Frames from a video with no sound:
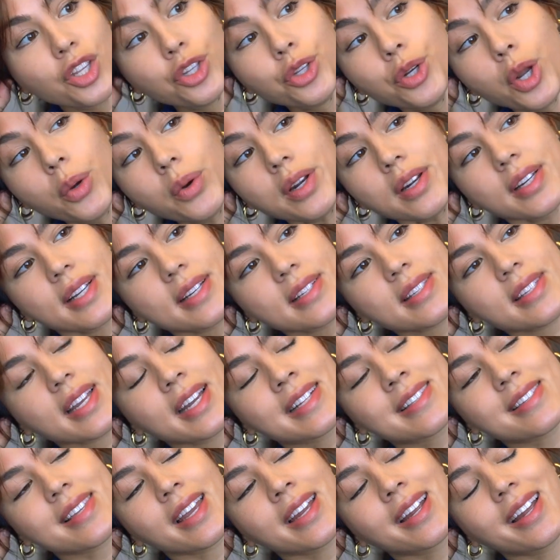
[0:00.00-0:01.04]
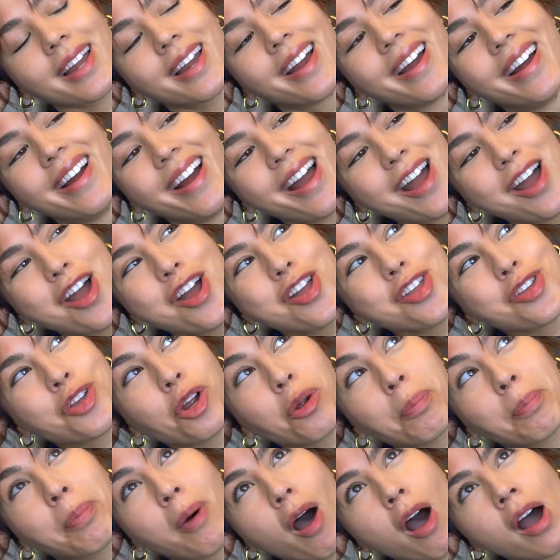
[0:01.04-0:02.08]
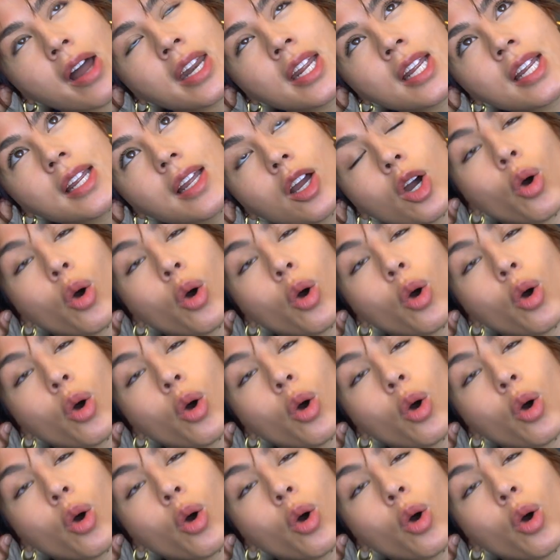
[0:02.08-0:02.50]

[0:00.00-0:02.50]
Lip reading: You know what it is? It's like your body,